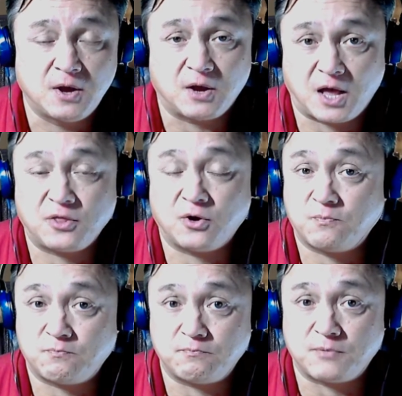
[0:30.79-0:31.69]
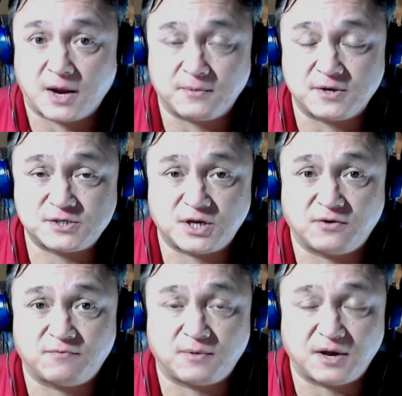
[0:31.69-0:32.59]
Although I
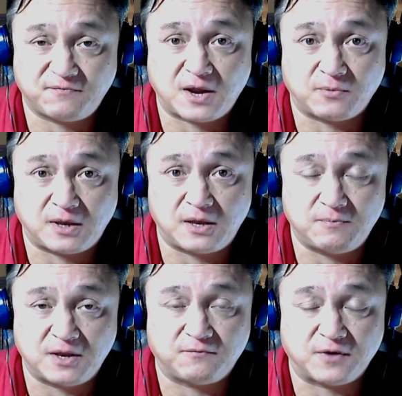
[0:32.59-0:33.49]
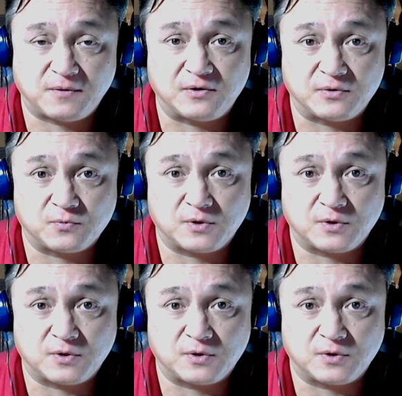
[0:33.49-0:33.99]
myself, my family, immediate family,